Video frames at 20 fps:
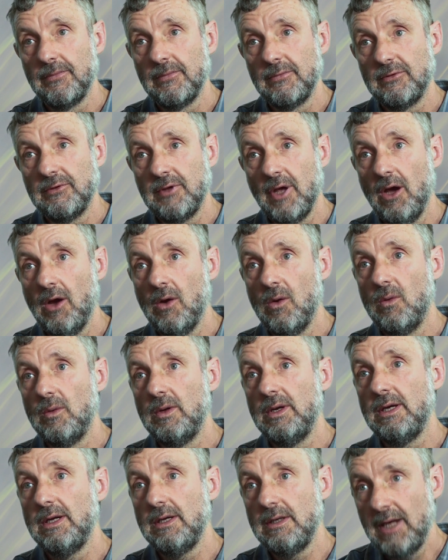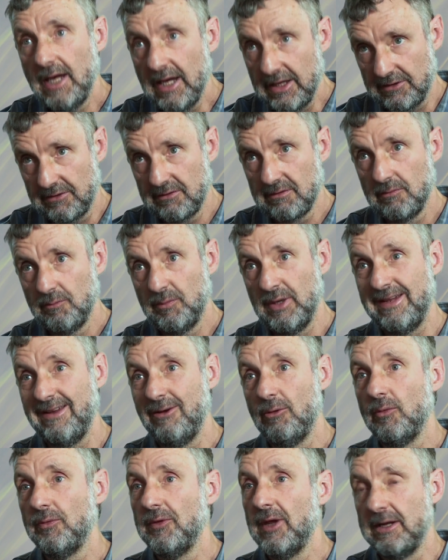So yes, but
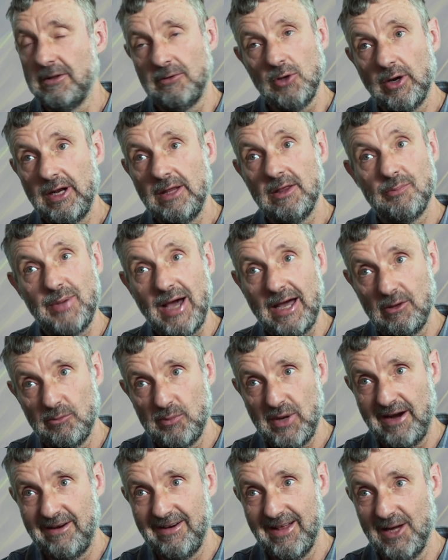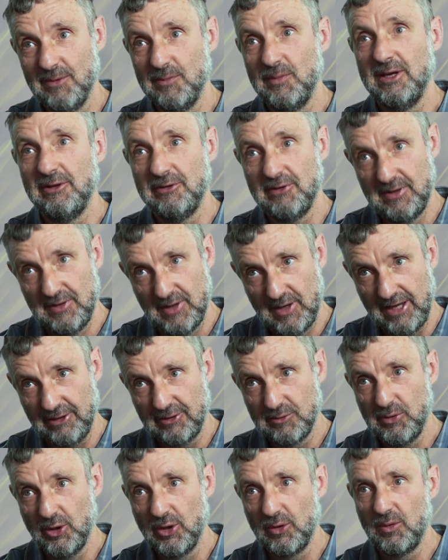it's not in the pattern paradigm. It's in the
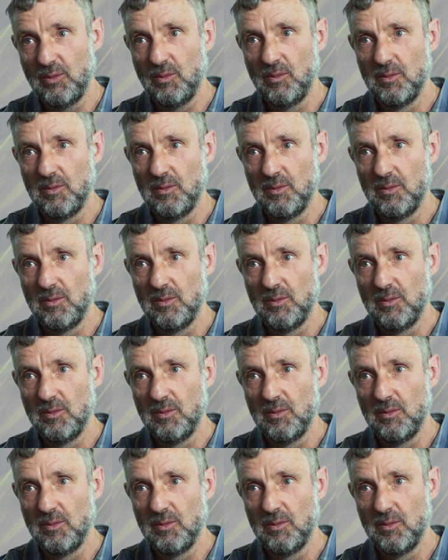next book.